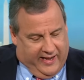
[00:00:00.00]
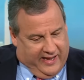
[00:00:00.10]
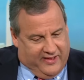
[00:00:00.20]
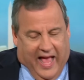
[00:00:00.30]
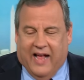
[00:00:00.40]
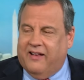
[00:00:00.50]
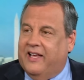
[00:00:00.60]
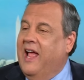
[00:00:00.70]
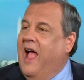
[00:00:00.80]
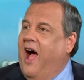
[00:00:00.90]
exactly.
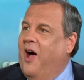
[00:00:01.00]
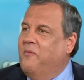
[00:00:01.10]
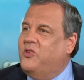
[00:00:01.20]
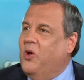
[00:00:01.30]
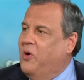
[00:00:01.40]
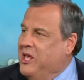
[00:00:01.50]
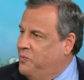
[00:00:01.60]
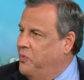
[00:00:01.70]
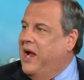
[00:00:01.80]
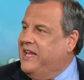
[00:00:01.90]
So he's
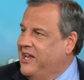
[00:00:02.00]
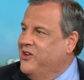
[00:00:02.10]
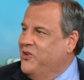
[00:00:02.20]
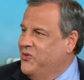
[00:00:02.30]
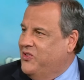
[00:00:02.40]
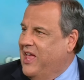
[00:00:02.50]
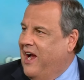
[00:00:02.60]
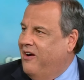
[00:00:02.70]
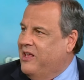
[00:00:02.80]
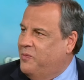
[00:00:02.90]
breaking news there.
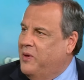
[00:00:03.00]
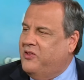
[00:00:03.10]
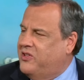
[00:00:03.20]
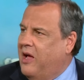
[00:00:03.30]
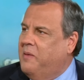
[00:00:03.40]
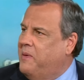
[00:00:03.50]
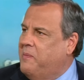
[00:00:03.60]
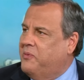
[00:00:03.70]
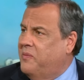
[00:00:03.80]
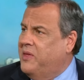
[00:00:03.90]
He's telling people
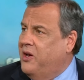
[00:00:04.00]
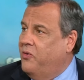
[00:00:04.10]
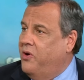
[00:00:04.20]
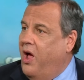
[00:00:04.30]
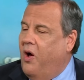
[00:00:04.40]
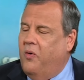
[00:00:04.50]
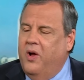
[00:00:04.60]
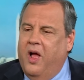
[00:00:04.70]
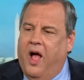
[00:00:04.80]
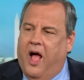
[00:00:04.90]
something they don't know.
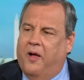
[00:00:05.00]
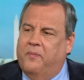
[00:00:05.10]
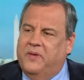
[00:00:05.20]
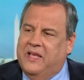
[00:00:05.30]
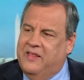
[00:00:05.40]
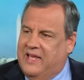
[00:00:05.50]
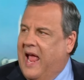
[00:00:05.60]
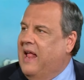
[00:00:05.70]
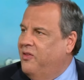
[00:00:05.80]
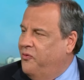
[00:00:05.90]
In the
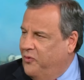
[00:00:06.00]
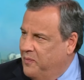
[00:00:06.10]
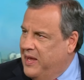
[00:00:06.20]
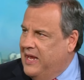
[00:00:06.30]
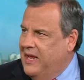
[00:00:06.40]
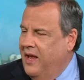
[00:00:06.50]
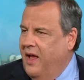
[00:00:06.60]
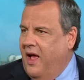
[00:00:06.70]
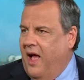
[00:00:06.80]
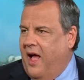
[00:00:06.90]
end, for me,
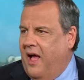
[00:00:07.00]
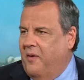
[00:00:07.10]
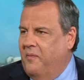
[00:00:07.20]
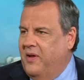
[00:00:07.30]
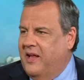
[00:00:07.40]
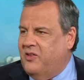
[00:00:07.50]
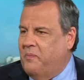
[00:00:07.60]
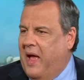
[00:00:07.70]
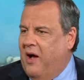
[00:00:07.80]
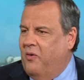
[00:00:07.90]
it's
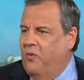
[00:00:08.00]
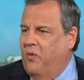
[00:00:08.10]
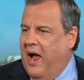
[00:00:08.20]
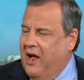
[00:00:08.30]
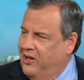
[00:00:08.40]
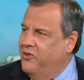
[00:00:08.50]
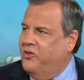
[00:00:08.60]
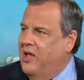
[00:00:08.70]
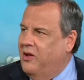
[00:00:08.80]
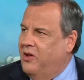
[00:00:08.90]
about how you
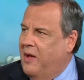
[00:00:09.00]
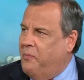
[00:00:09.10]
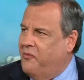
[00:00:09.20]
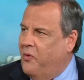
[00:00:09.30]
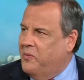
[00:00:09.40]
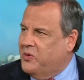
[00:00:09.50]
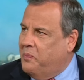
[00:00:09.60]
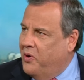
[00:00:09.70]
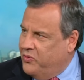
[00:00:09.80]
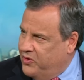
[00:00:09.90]
perform as a
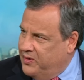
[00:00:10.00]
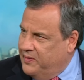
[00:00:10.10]
person.